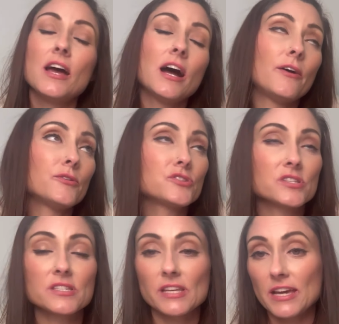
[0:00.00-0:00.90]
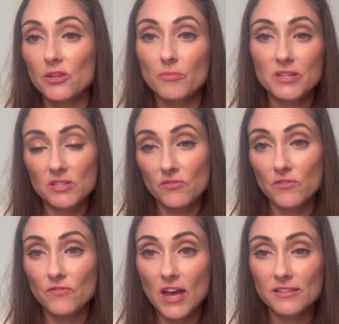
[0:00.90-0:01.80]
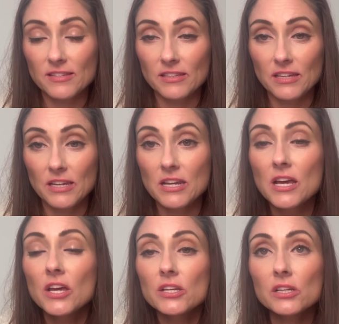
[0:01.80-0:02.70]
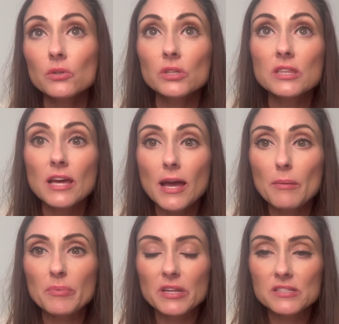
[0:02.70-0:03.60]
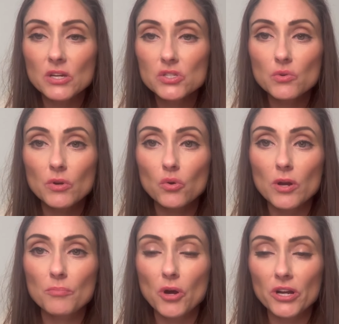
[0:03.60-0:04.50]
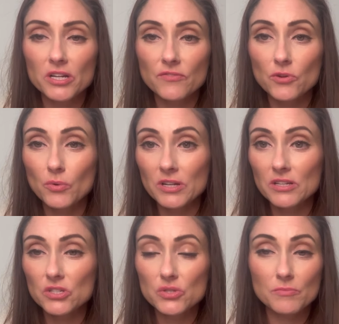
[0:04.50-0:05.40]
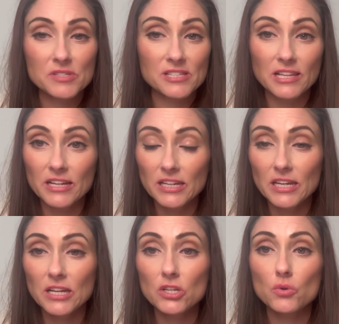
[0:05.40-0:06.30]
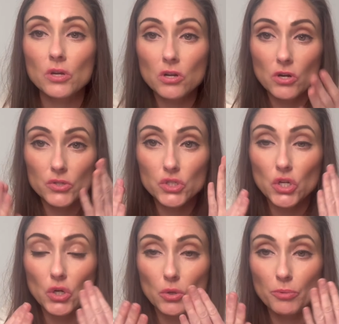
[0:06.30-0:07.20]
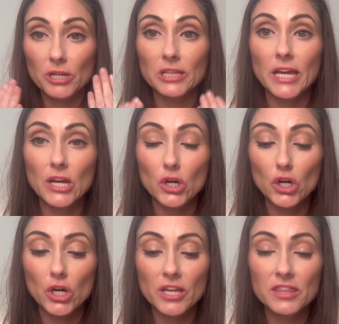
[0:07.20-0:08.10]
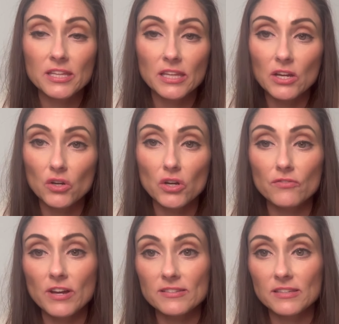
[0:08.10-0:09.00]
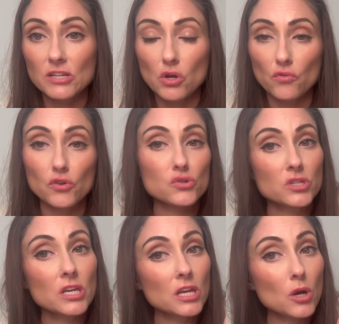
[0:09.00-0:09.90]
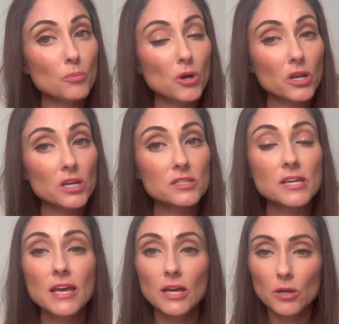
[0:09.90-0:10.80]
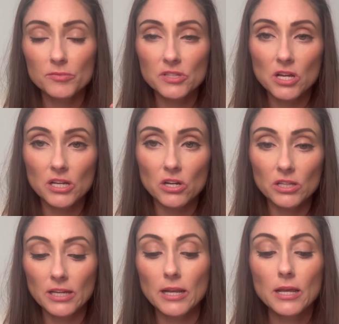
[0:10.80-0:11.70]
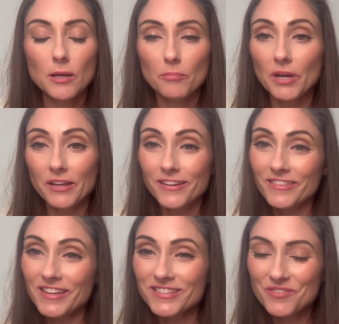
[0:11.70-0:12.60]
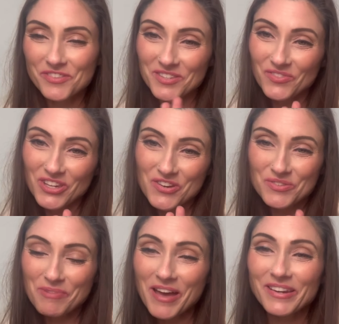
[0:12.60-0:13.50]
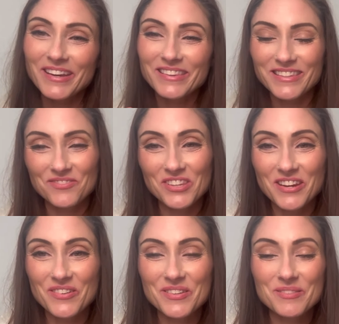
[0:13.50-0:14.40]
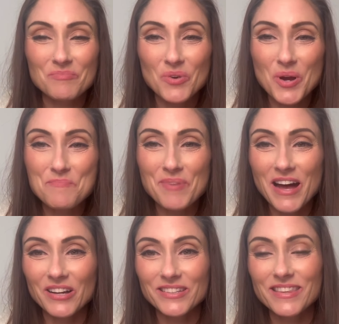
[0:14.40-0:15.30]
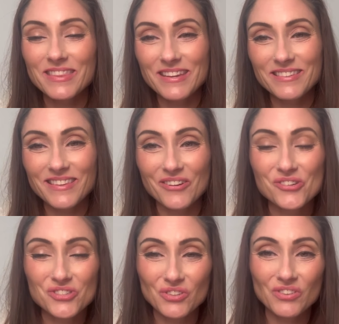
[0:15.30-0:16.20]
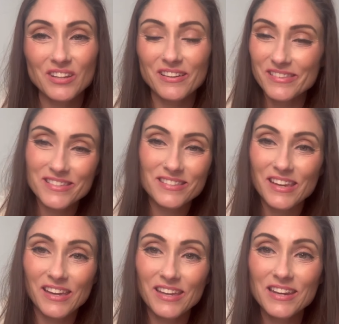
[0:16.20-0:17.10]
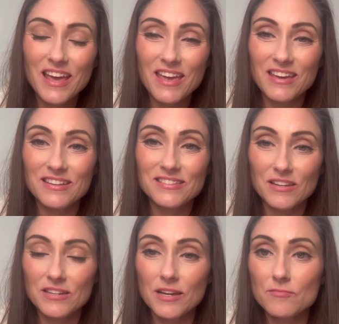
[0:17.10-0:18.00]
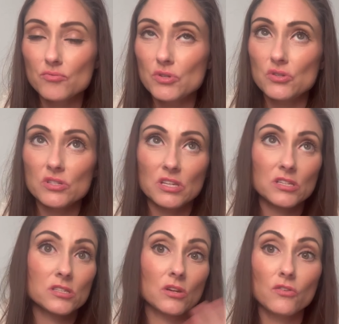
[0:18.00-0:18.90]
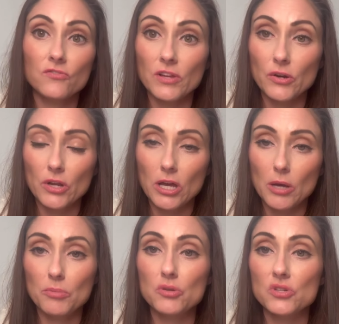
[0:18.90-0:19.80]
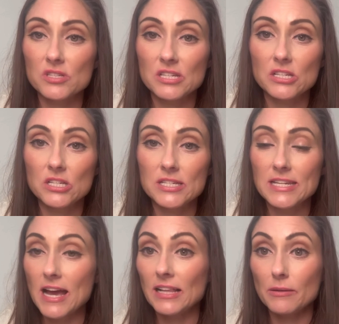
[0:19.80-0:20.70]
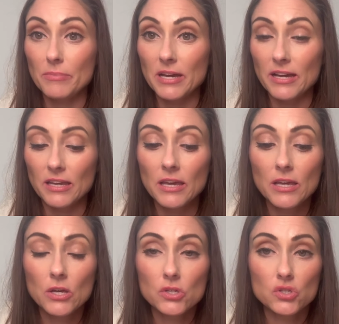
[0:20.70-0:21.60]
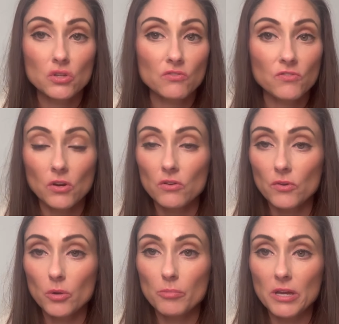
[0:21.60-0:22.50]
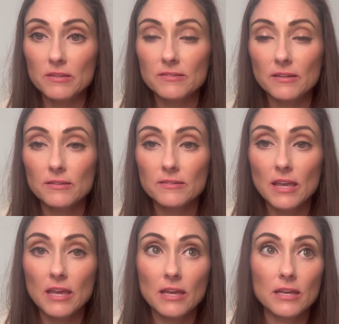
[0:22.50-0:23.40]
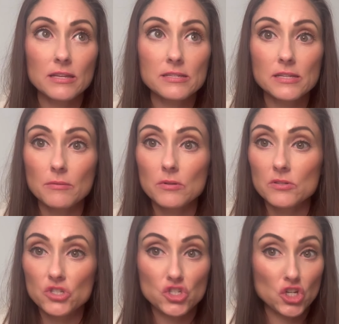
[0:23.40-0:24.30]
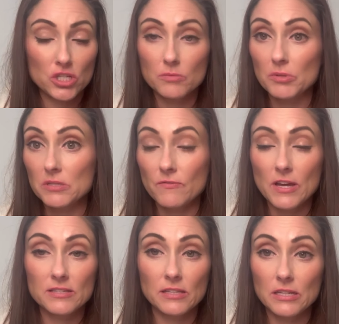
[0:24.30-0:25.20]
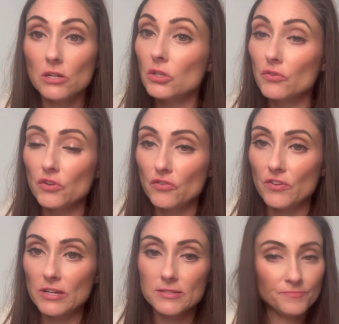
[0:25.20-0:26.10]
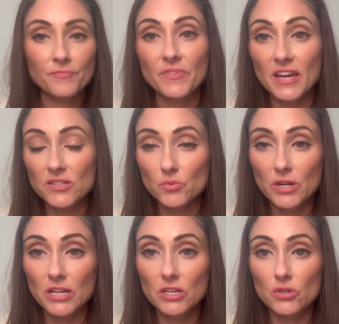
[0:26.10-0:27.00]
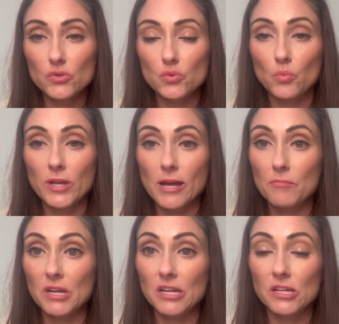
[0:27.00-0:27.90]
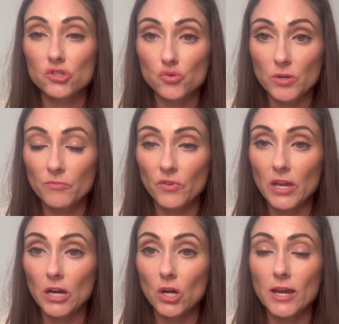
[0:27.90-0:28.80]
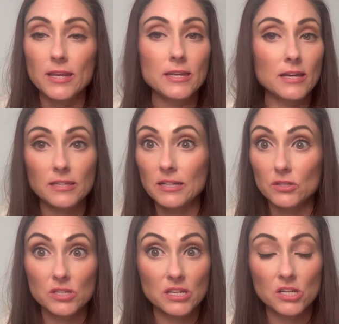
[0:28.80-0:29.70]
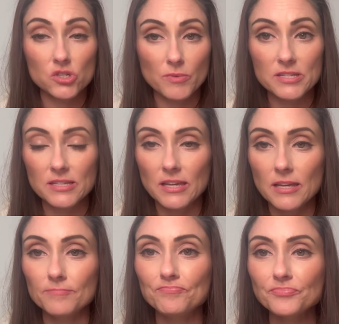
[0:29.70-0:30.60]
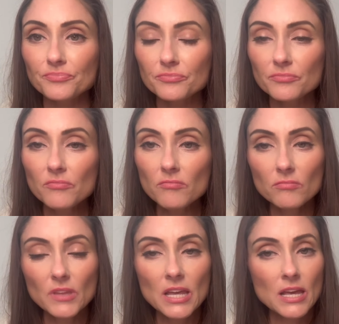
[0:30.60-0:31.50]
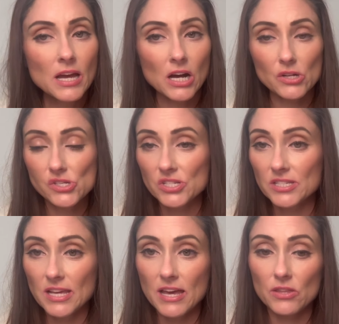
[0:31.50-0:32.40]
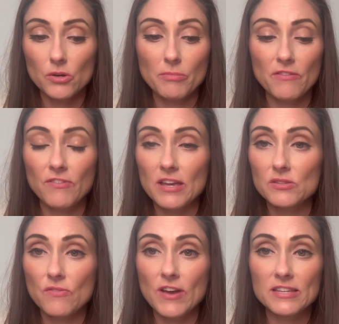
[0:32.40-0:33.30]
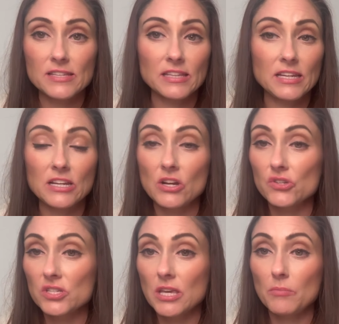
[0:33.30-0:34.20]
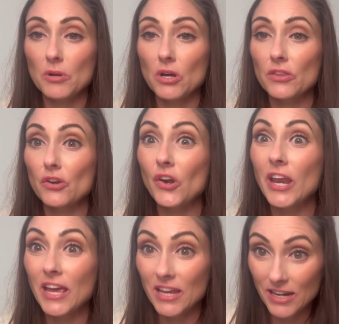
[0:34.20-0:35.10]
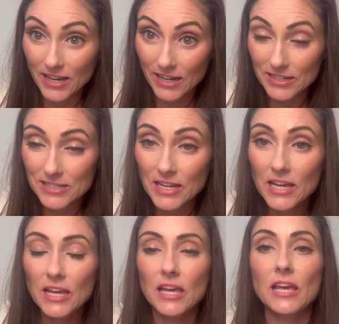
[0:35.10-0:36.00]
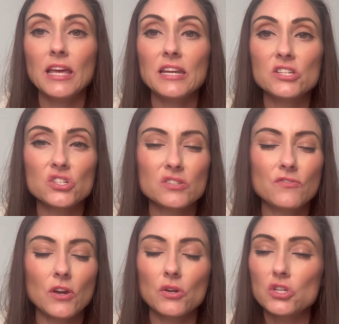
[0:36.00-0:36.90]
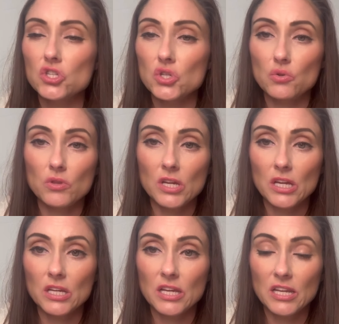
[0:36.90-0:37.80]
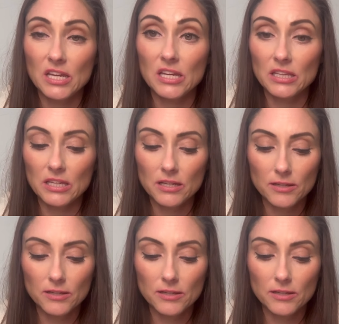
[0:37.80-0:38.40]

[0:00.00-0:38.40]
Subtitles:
I will just slather myself in Vaseline. Not only that, but it's also a great product if you want to do some slugging. You can also put a thin layer of Vaseline over your skincare products, helps lock it all in. But that's not what this video is about. This video is more about things that are soothing on the skin, and sometimes when you just get so flared up, you just need to dial it back to the very, very basics and just put some Vaseline all over your face. That's what I use when I'm in an extreme flare and nothing else can touch my skin. I'll just slather my face with Vaseline and I'll just keep it on there day and night, and it's just very soothing and healing.